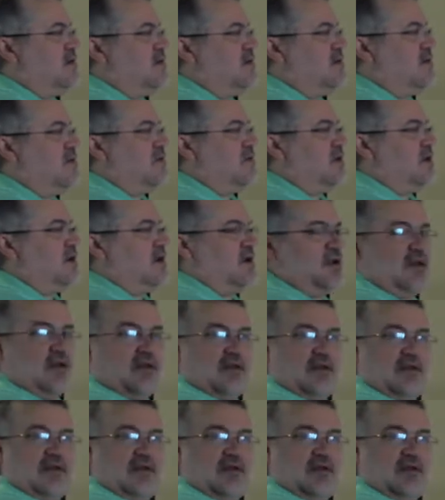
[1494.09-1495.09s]
what
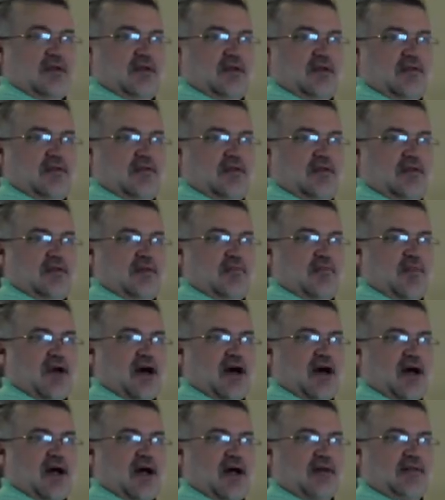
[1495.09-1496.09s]
is in the
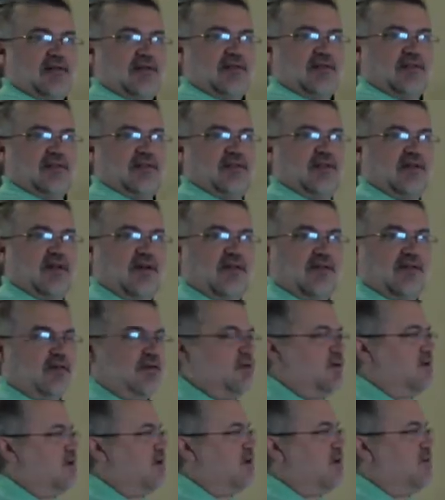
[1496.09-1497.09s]
box is the leaving
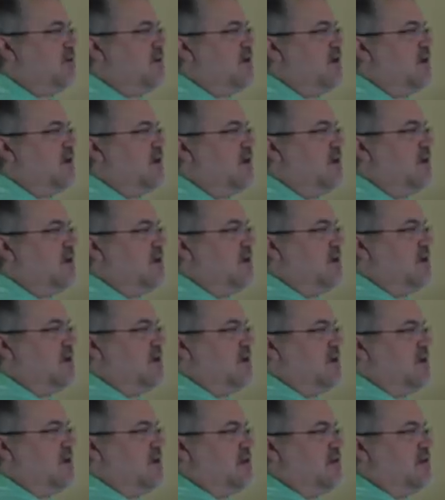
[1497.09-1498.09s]
group.
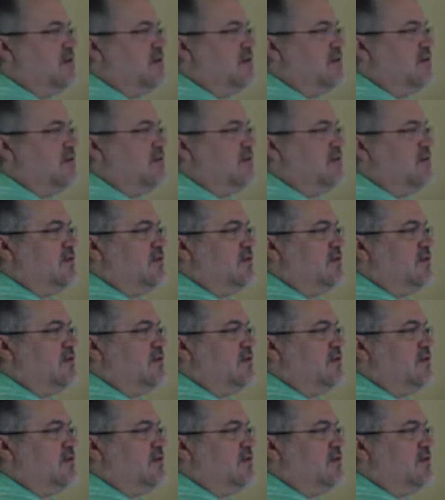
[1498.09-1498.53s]
This is the